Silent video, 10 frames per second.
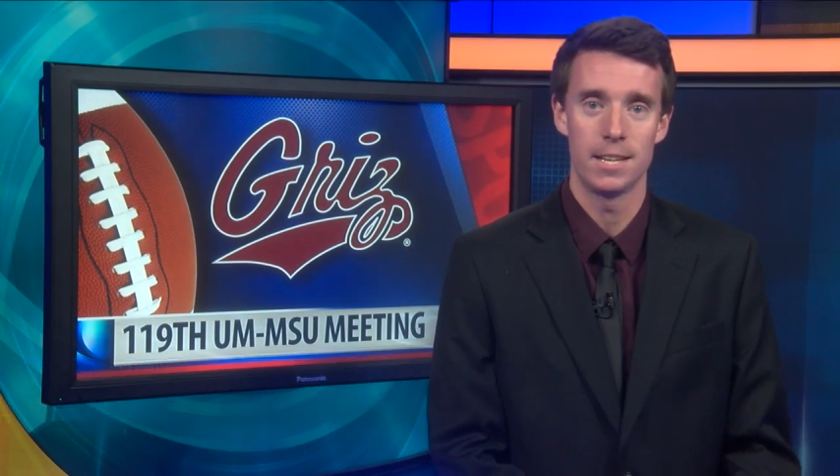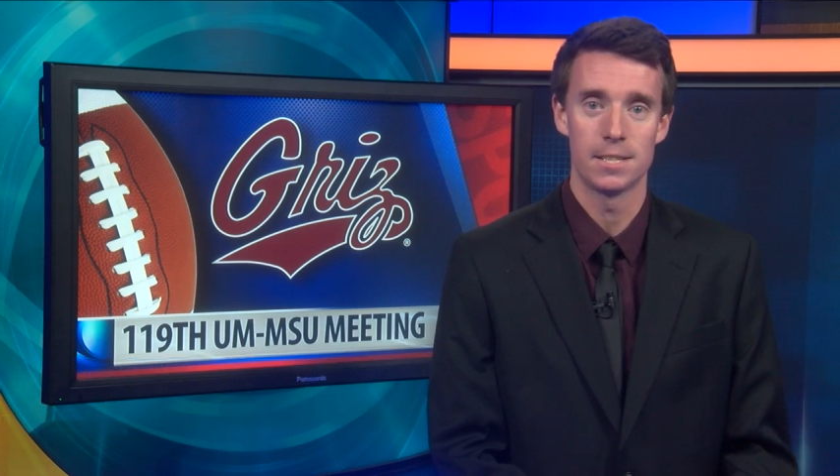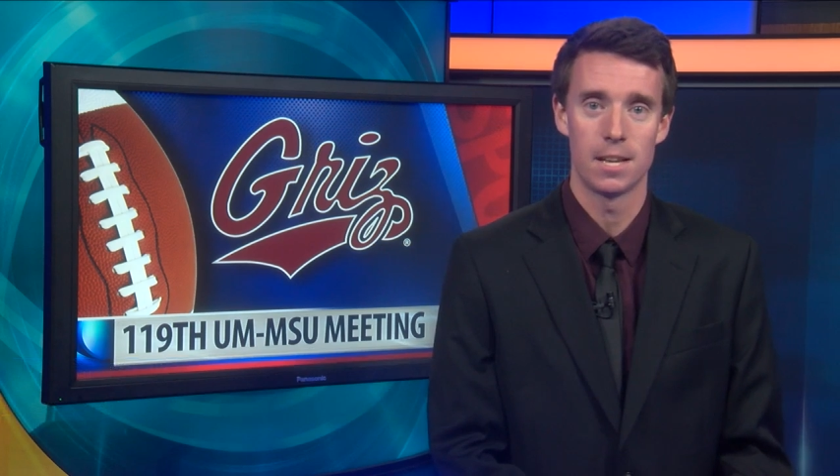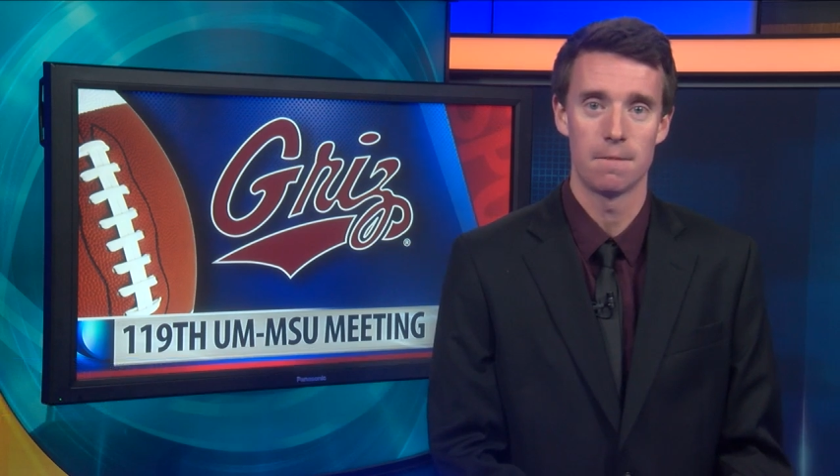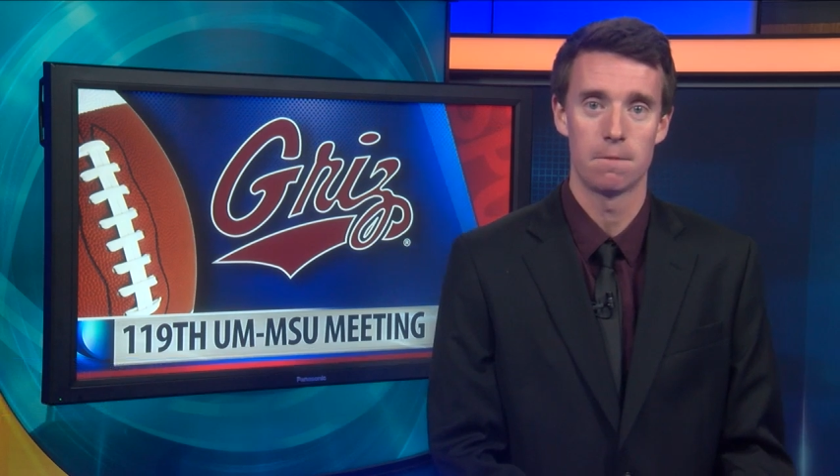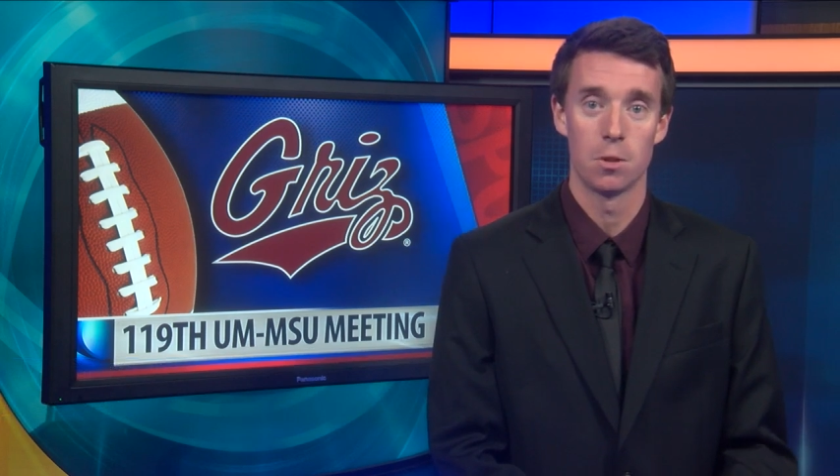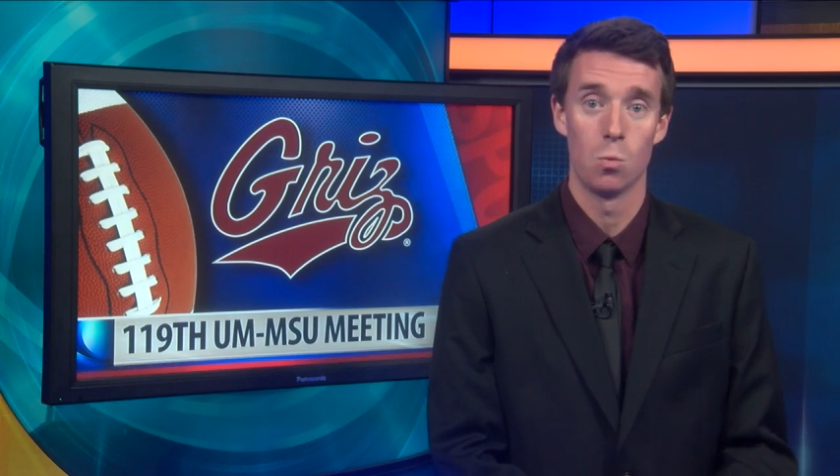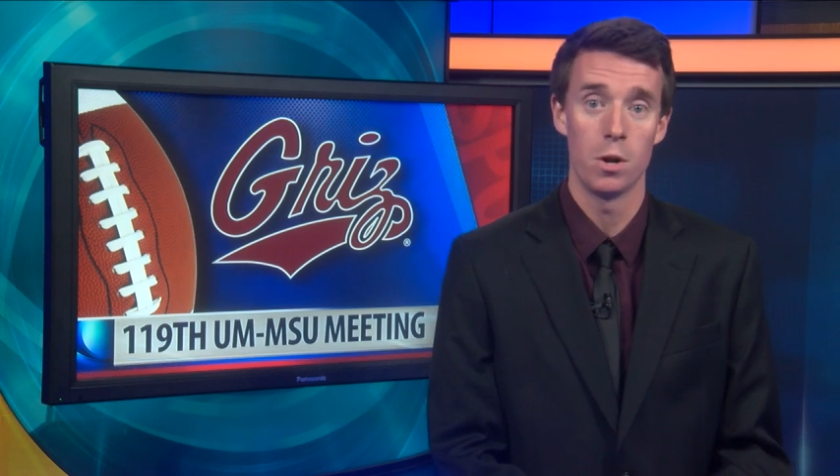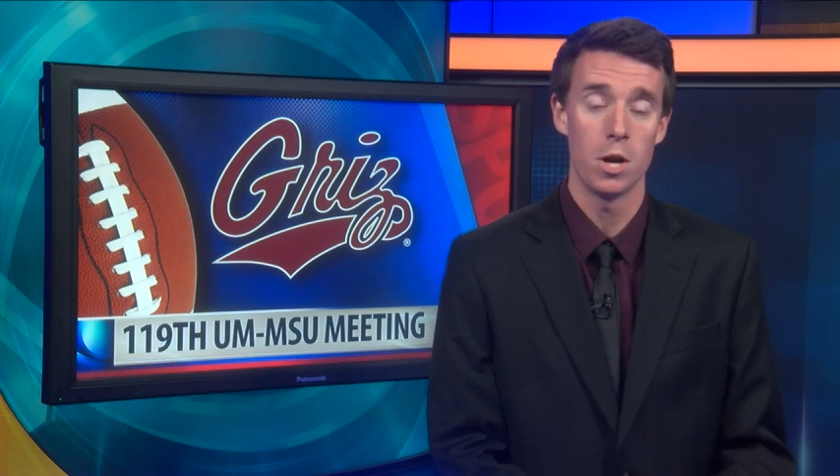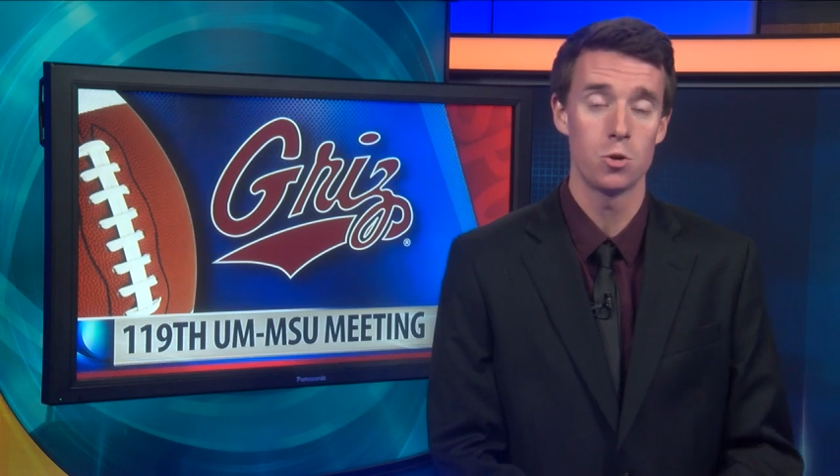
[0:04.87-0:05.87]
get set for the
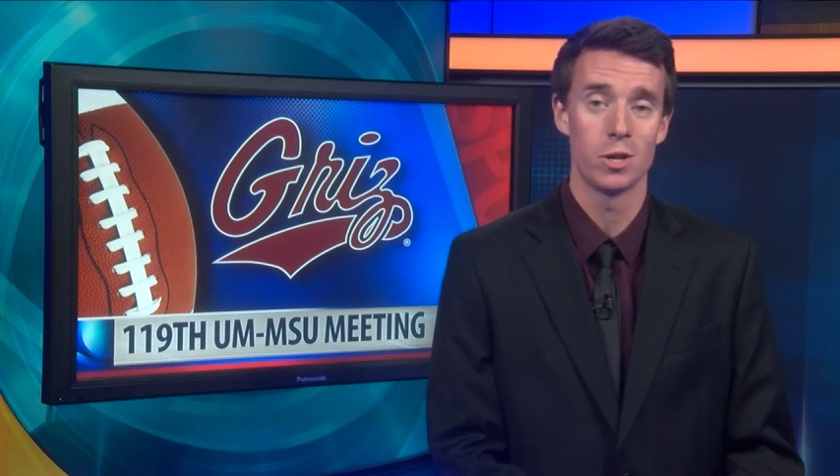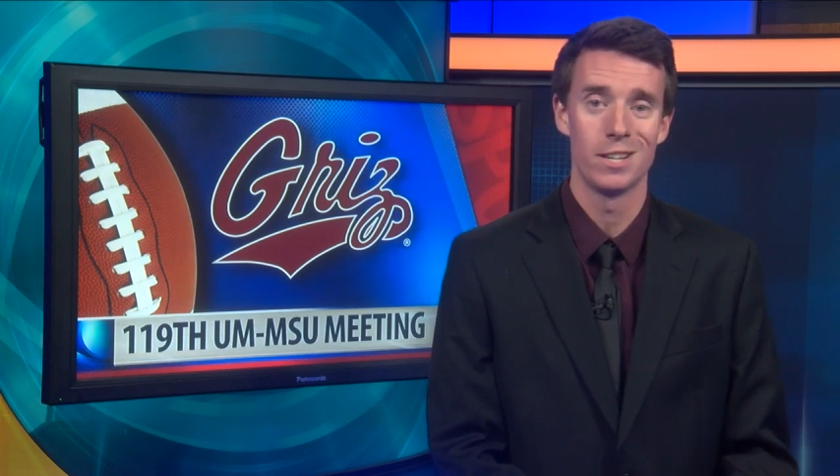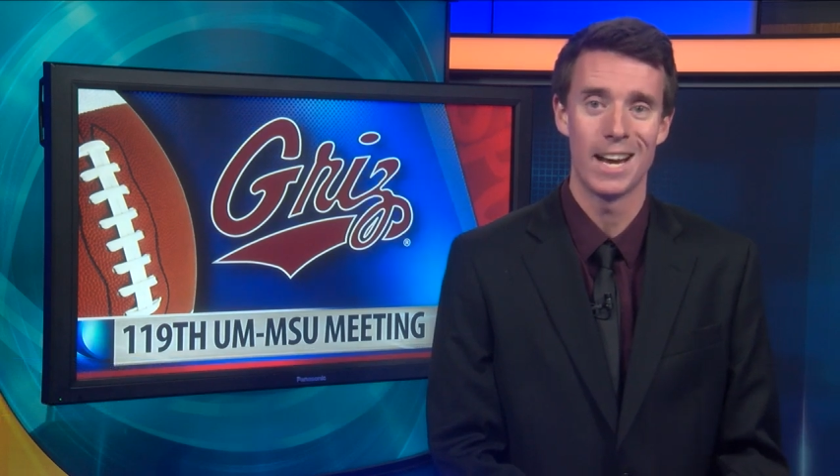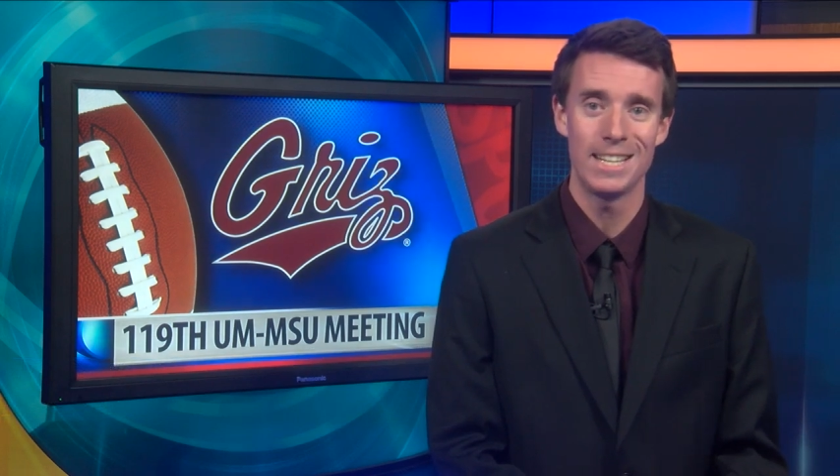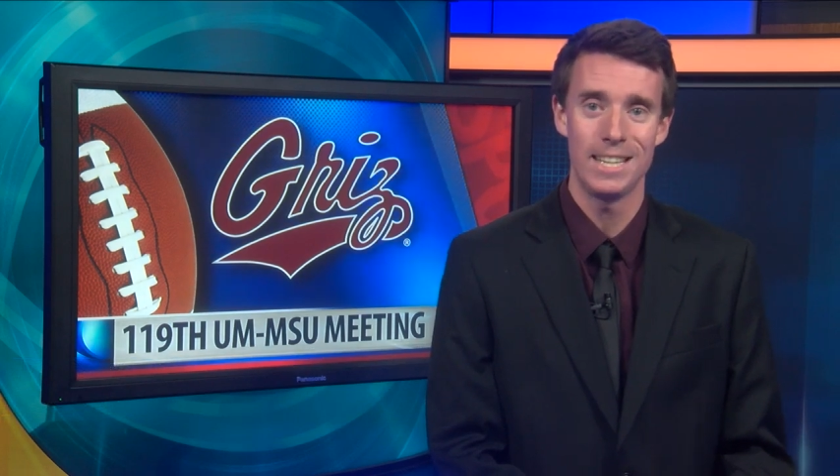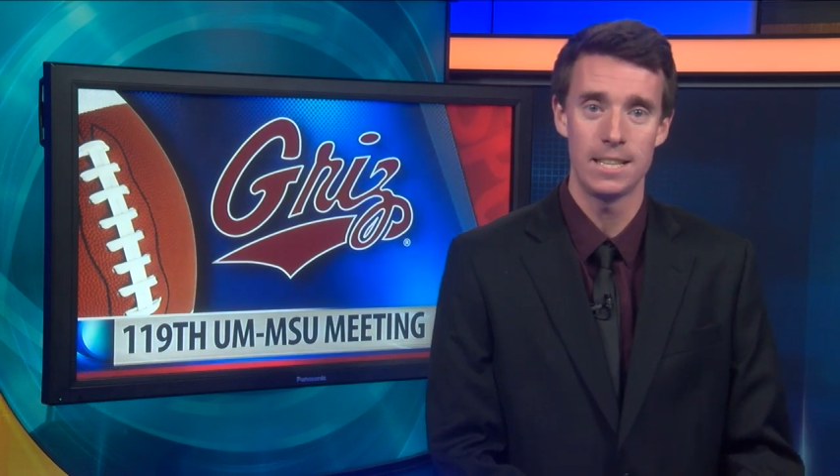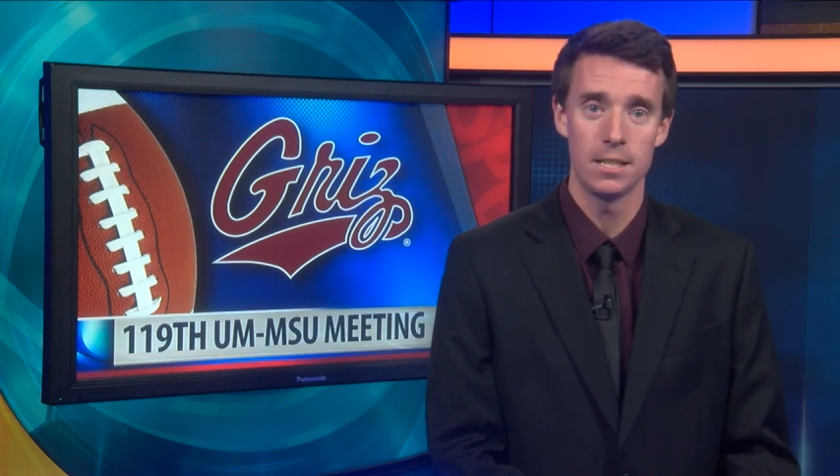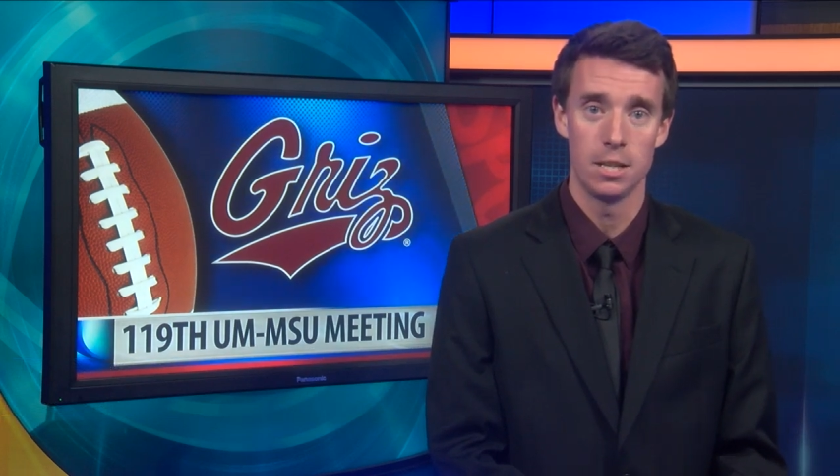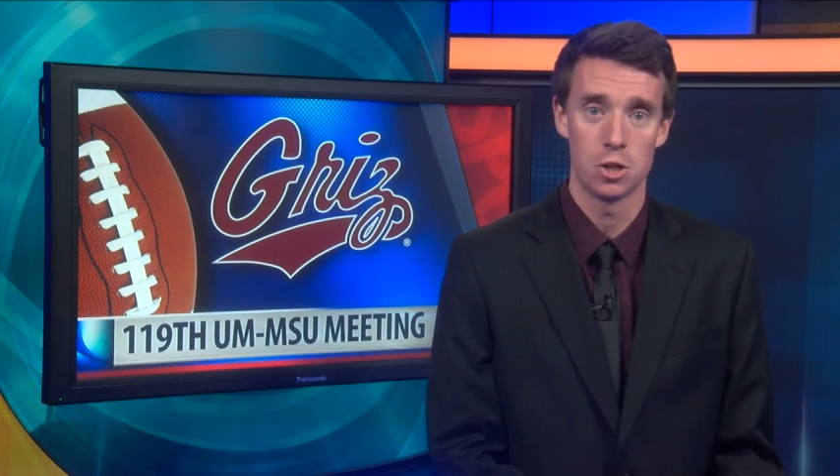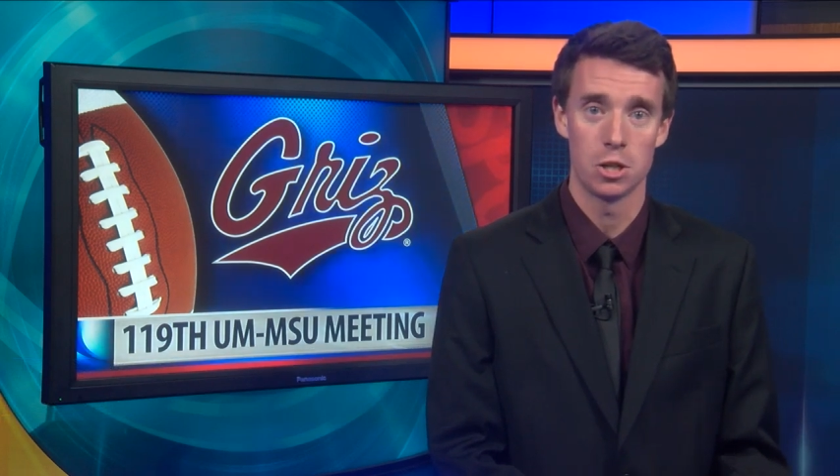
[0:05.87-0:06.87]
119th
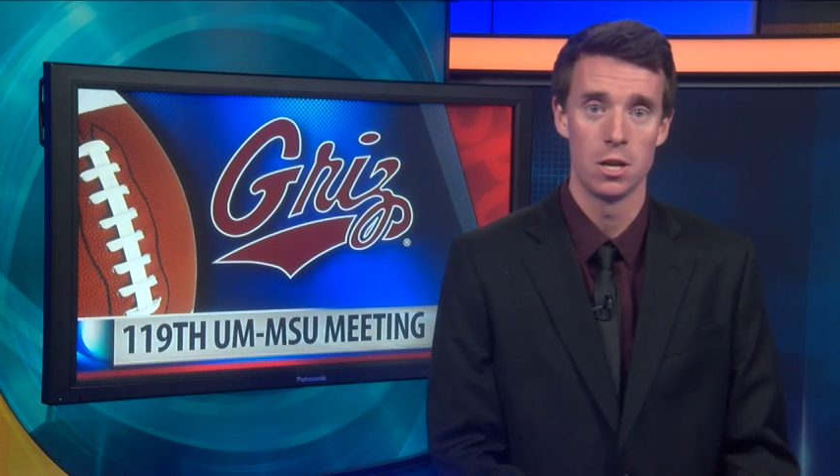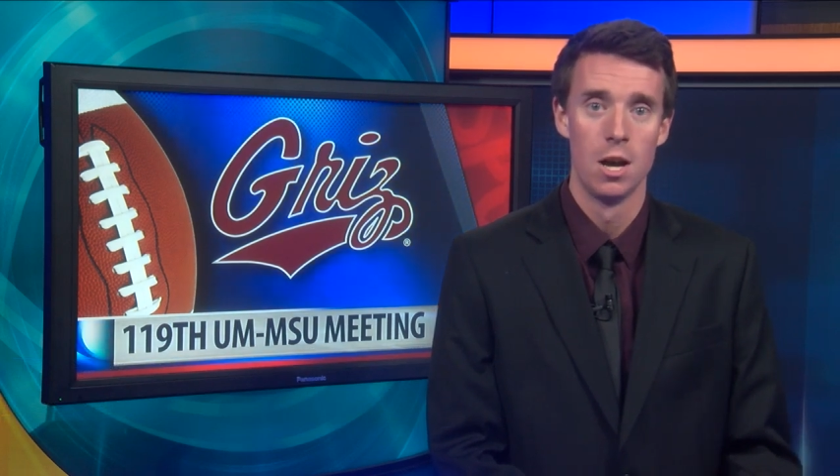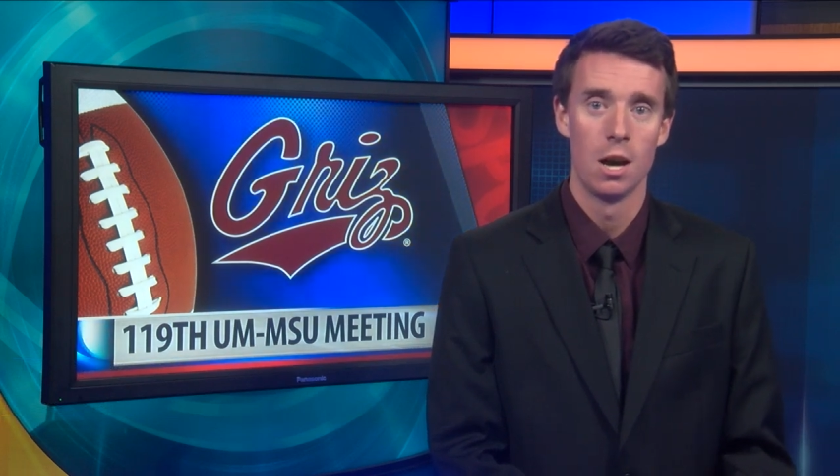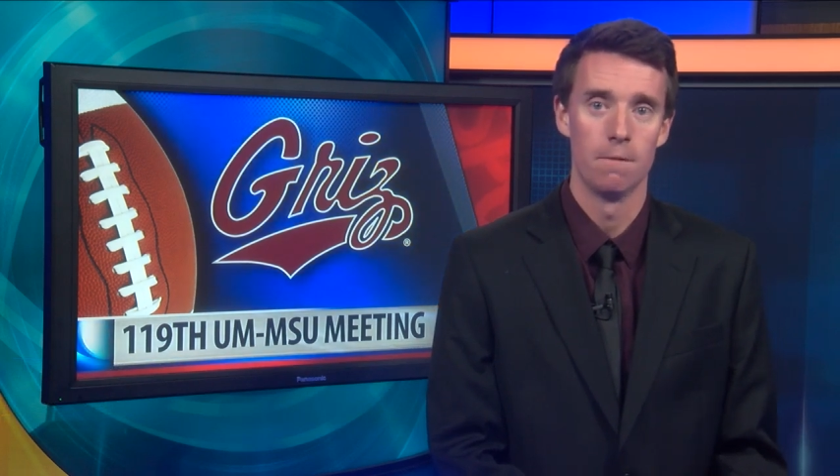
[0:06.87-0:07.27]
edition